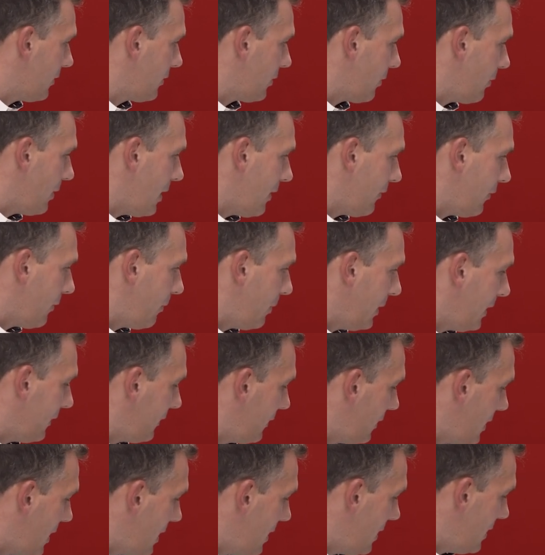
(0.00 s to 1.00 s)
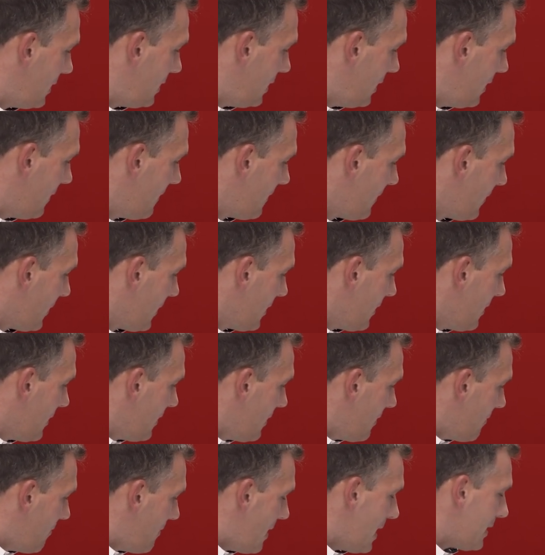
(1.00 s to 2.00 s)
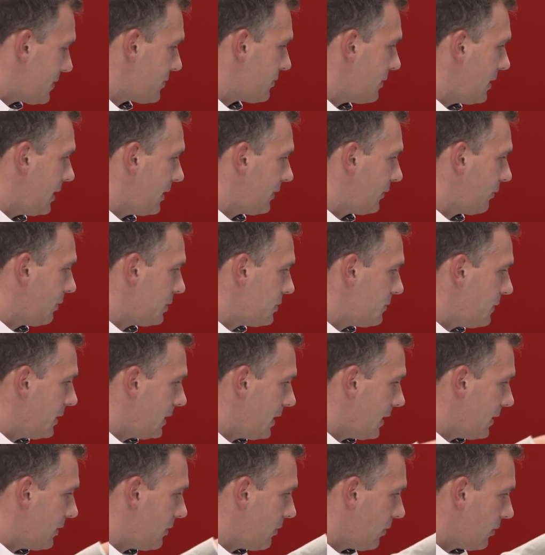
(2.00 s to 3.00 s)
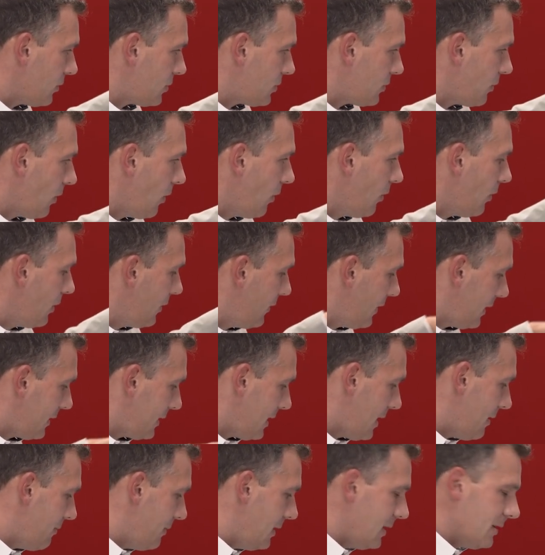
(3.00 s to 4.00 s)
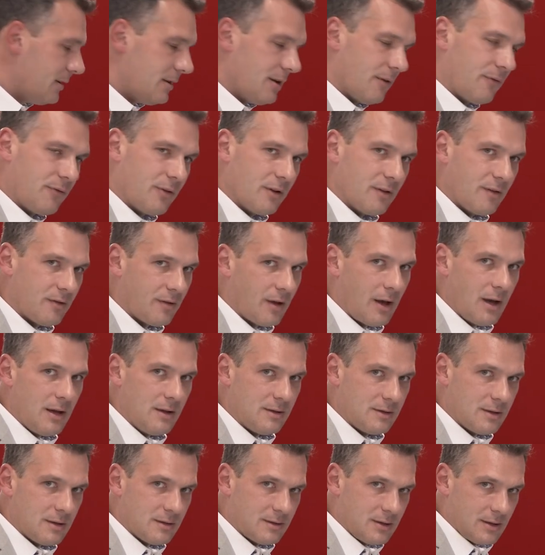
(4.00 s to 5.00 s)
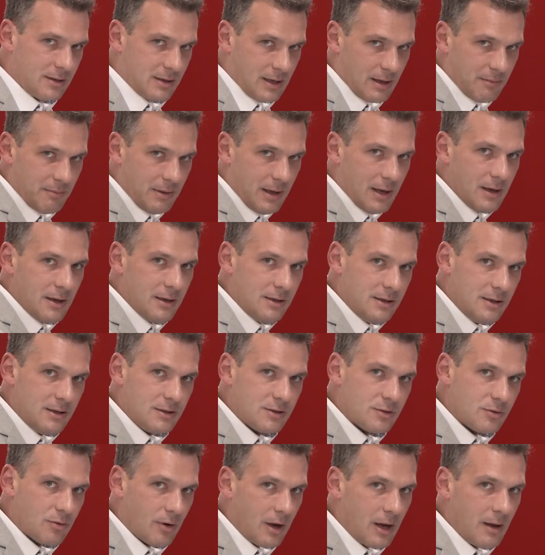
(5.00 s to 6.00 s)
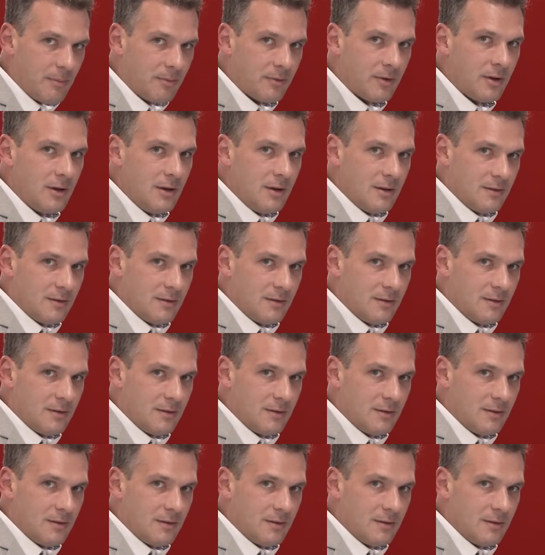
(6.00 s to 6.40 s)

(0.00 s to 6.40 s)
So we have a pixel LED matrix which we can control that can be in different sizes, that can be LED stripes,